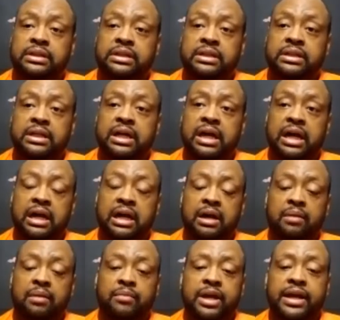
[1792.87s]

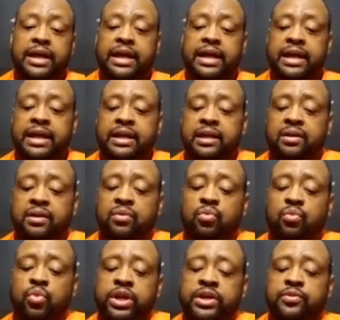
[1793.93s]
And
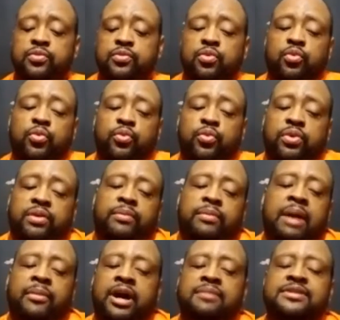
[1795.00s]
my
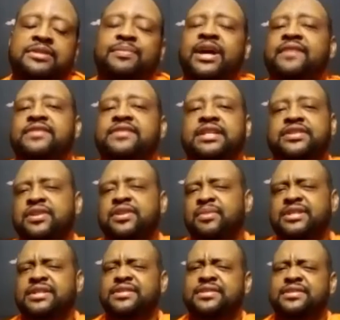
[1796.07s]
mom's a math teacher, my
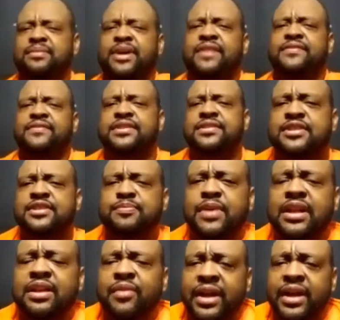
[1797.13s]
sister's a math teacher, so it's probably
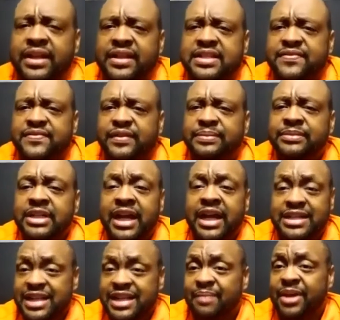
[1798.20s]
where I get this from. I
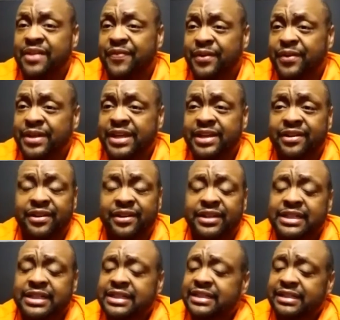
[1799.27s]
taught math for a year.
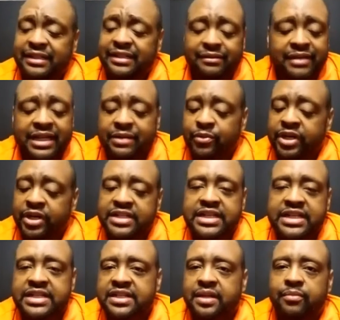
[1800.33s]
I didn't want to teach
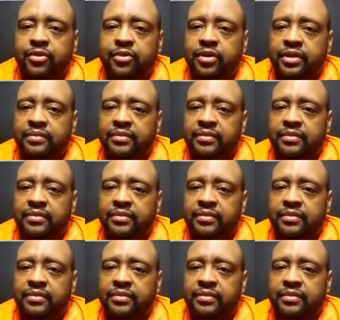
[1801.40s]
anymore.